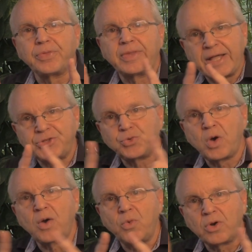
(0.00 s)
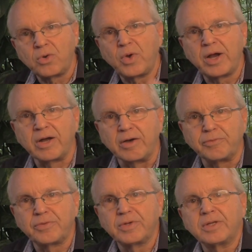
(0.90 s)
That's what we're aware
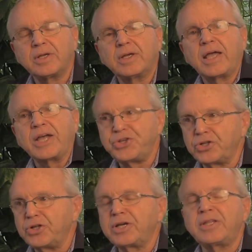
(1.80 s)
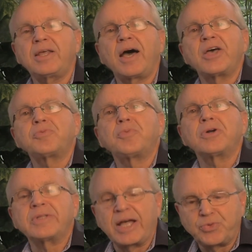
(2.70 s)
of. As you look at the
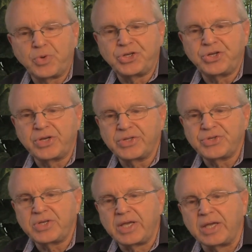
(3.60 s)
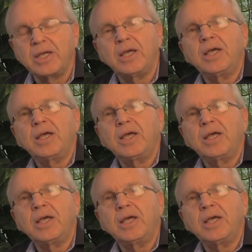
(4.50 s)
iceberg, that's what you can see.